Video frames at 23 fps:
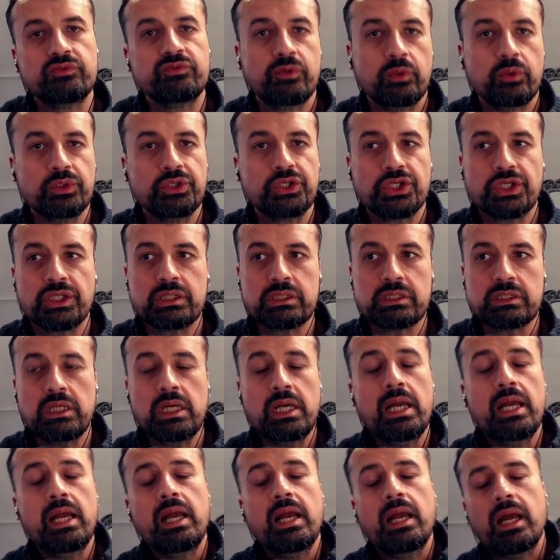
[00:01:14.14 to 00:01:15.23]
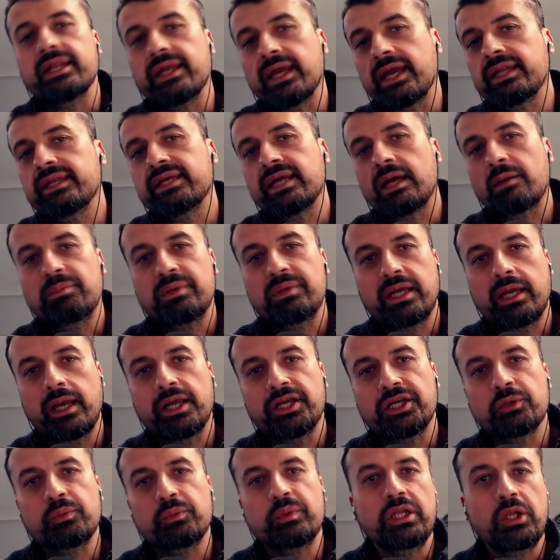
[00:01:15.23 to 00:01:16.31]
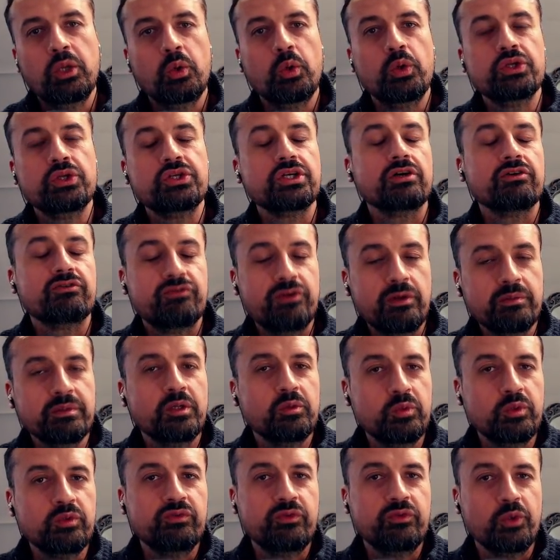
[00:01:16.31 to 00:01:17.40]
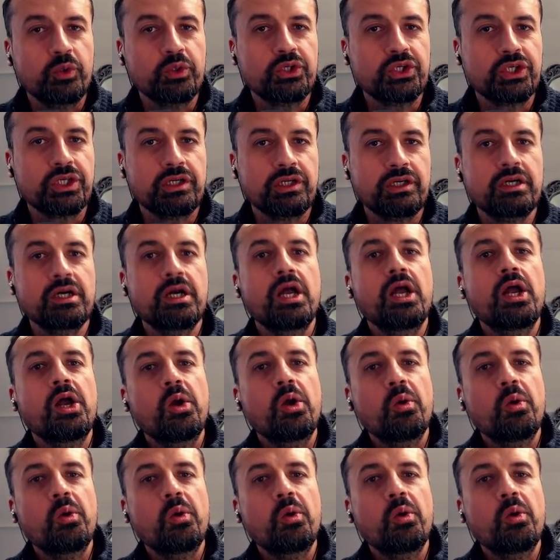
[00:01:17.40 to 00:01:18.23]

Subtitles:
Wolf launcher, and any application we launch from the Wolf launcher